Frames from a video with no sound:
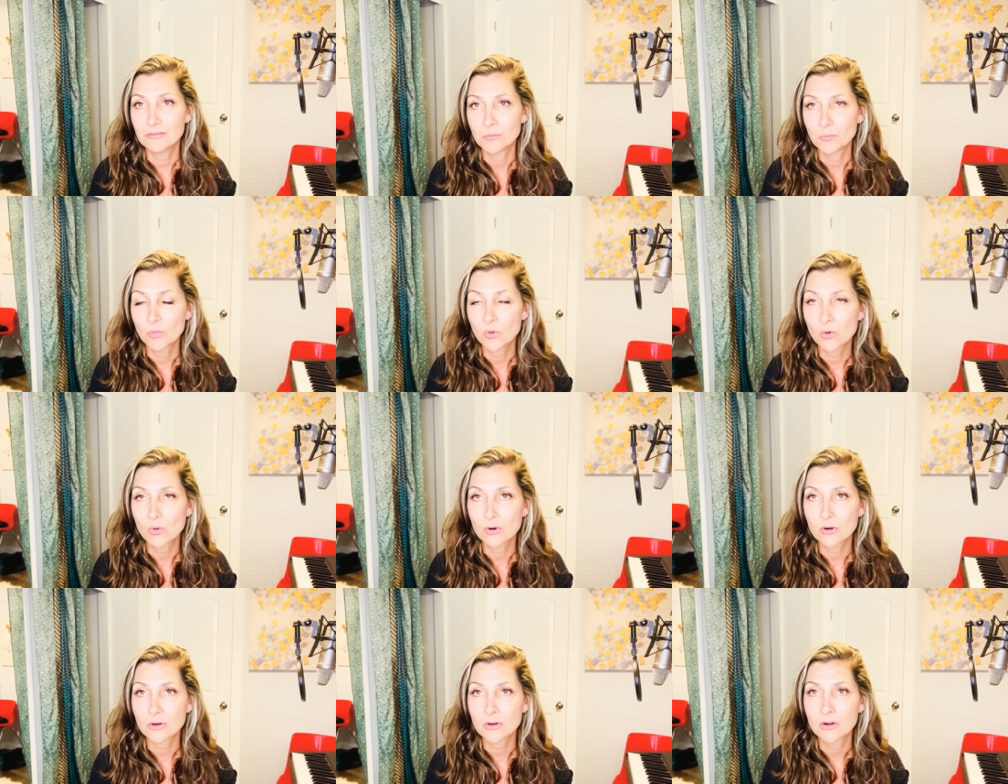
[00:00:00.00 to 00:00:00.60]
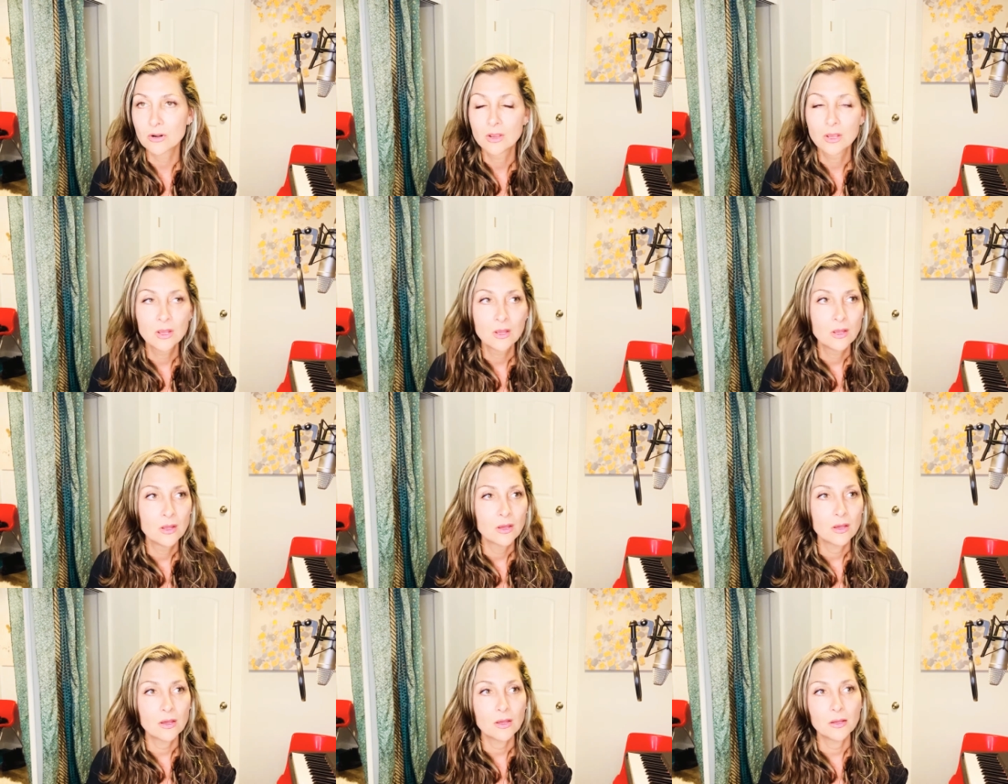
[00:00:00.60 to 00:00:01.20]
more.
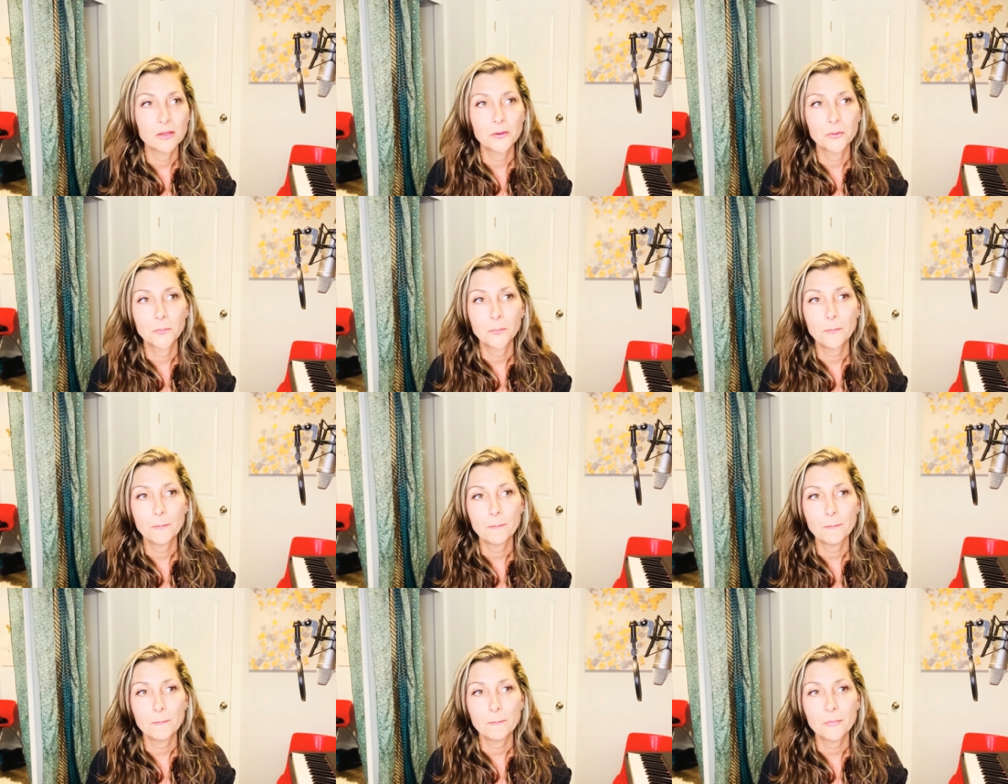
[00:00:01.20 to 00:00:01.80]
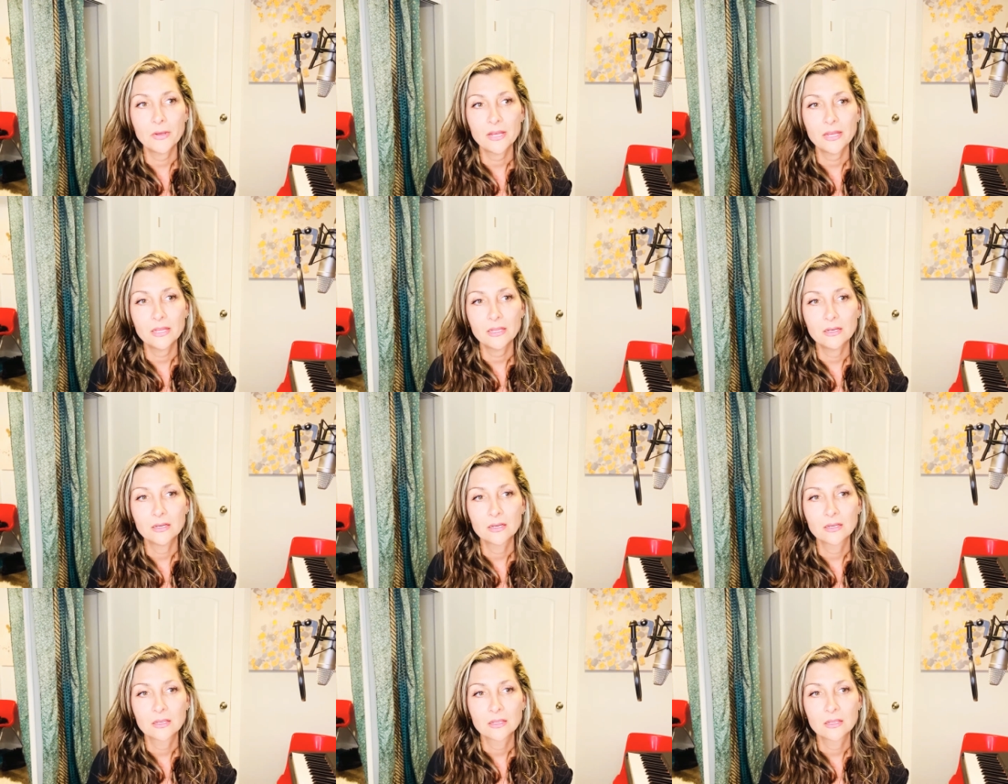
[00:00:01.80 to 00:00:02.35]
But